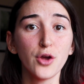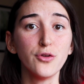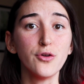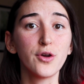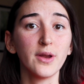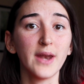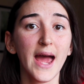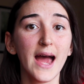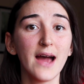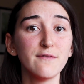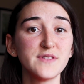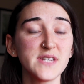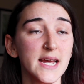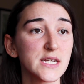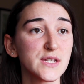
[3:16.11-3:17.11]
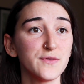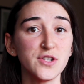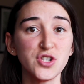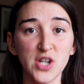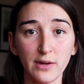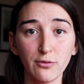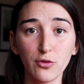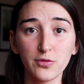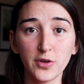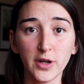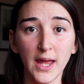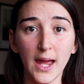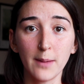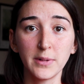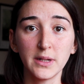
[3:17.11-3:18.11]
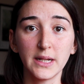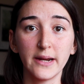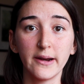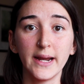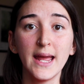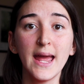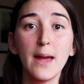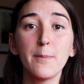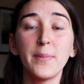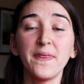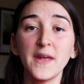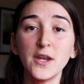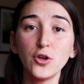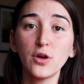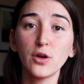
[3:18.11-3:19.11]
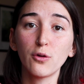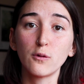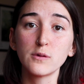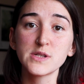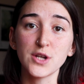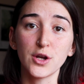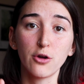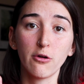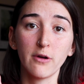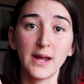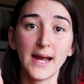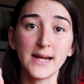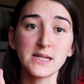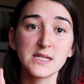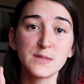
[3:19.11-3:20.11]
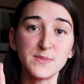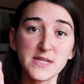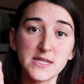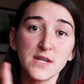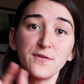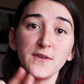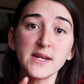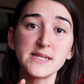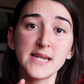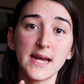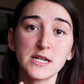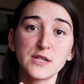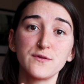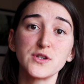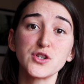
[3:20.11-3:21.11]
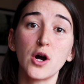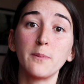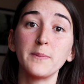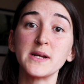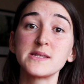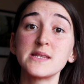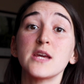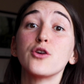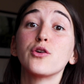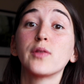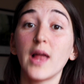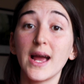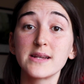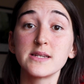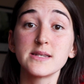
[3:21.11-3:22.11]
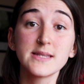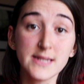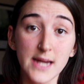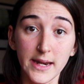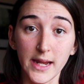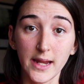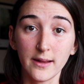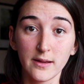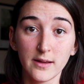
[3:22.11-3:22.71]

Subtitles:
You can have decks for general vocabulary, but then you can also create specific decks for topics that you'd like to study.